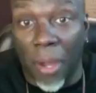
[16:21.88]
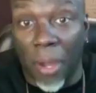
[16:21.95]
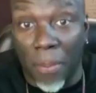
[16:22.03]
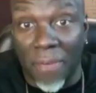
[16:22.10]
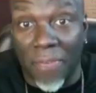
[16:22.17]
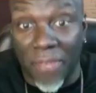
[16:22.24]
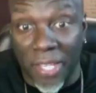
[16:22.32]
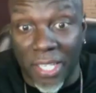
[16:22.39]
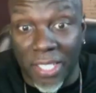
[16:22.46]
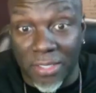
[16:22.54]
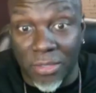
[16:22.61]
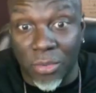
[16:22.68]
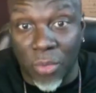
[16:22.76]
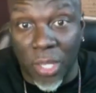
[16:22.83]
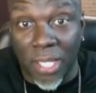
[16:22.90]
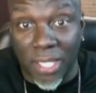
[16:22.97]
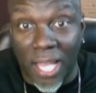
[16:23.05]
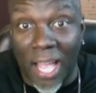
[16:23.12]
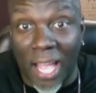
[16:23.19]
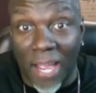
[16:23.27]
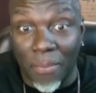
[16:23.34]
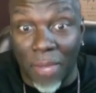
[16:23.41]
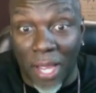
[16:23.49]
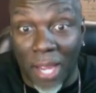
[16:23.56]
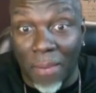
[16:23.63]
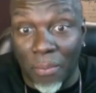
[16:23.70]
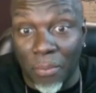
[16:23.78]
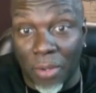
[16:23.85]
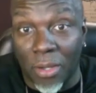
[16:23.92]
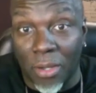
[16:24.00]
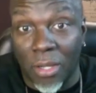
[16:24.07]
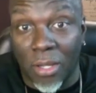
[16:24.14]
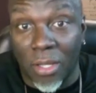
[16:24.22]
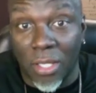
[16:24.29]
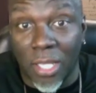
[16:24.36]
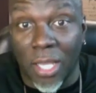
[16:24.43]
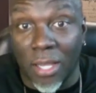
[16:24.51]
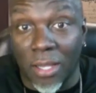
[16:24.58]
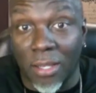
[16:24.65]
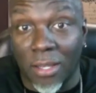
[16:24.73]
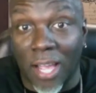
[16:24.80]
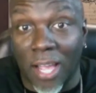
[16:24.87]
my feelings. The way I'm, okay. I'm, yeah, yep.